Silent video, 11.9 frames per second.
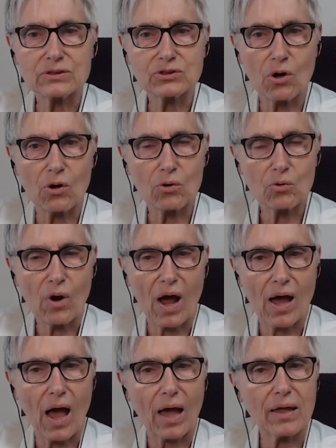So
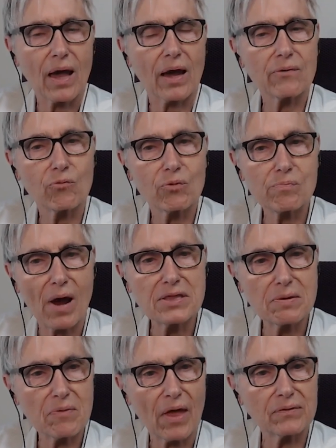I
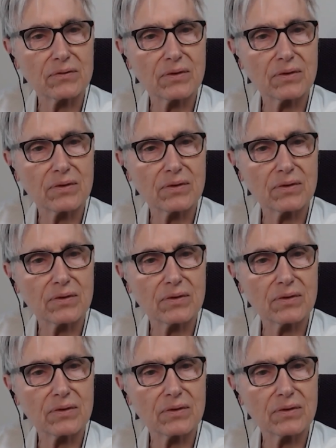remind them that